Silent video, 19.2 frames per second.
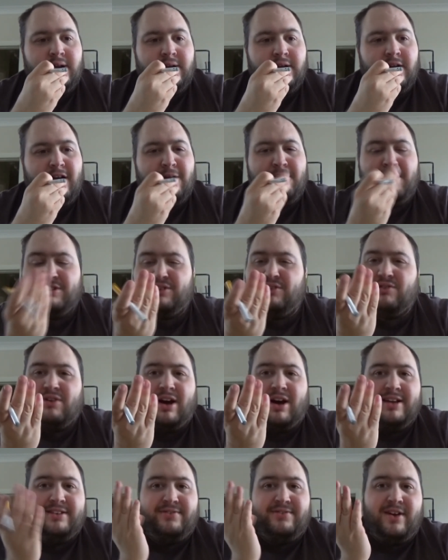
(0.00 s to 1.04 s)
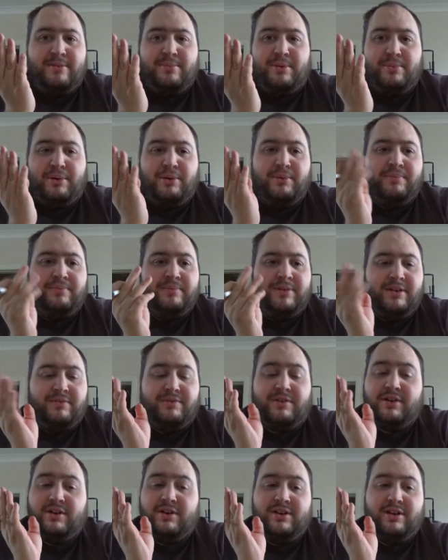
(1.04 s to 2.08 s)
I mean, it's alright, it's vapeable, a
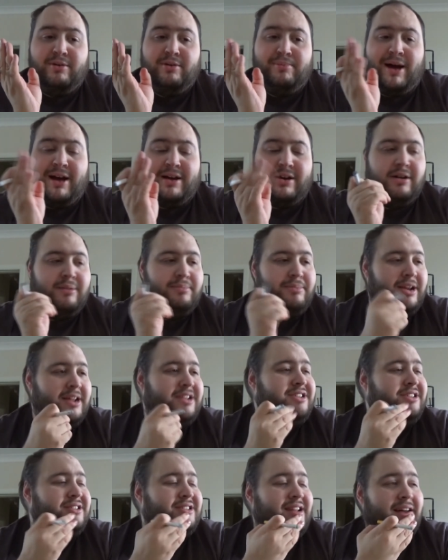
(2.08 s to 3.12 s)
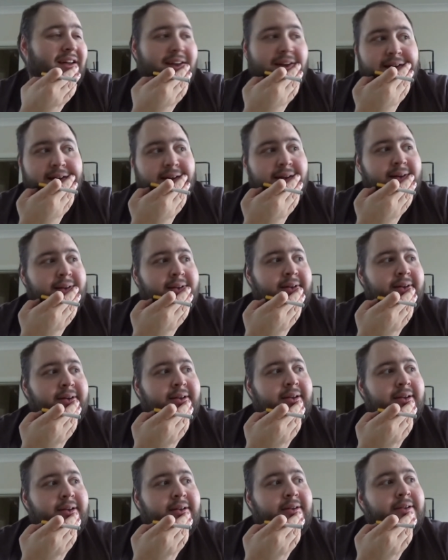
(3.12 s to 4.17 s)
very good little backup, but it's just like
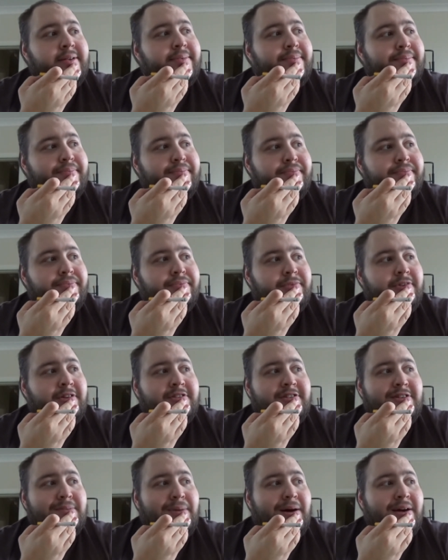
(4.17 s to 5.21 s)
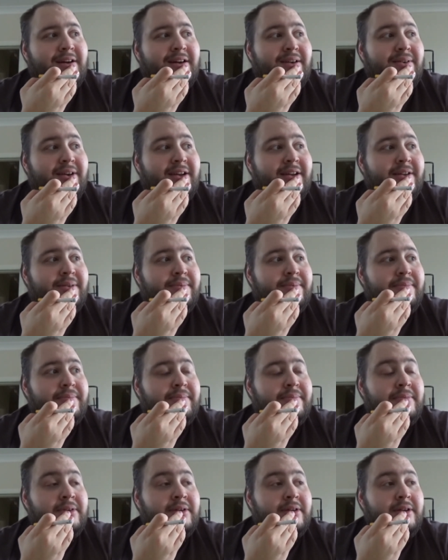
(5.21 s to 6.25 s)
not tobacco-y
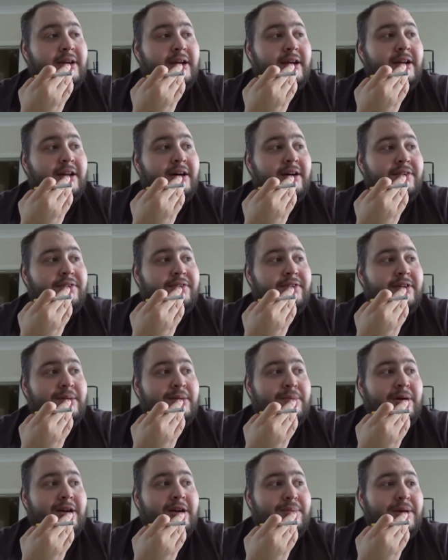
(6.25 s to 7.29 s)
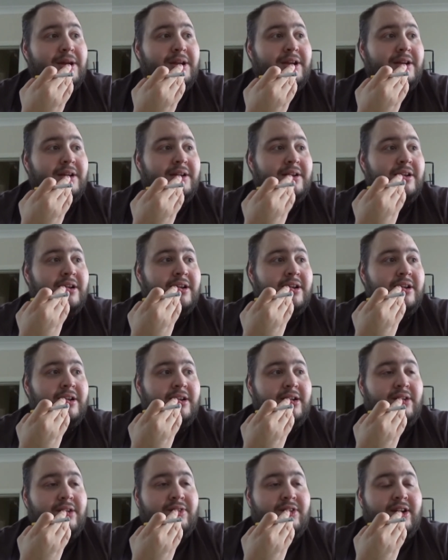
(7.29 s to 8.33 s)
enough, in my opinion.
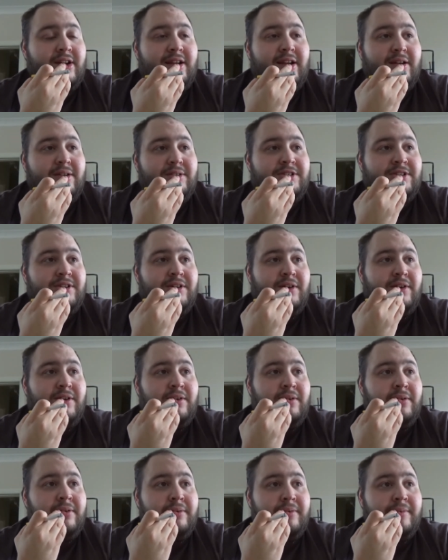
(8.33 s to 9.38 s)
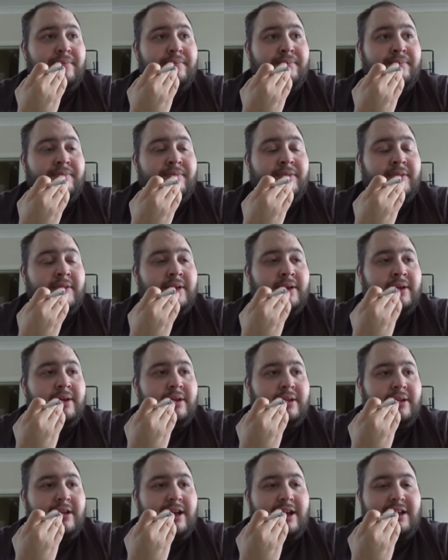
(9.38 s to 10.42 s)
Not very close at all.
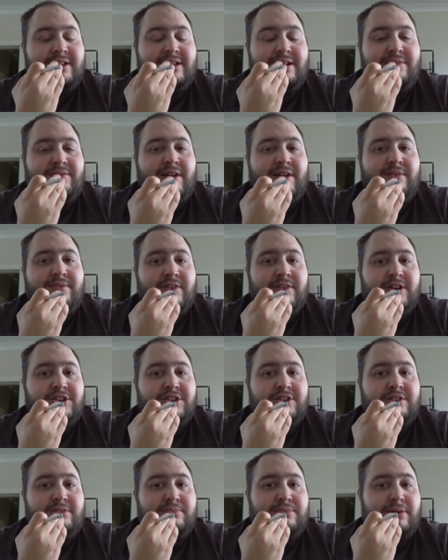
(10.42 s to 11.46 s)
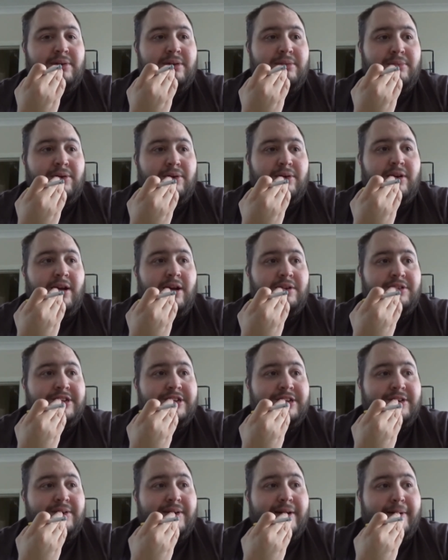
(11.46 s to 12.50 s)
The 88 vape version's probably more closer
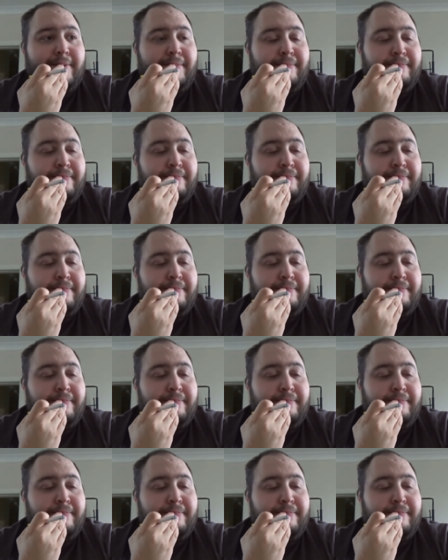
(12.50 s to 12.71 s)
to it.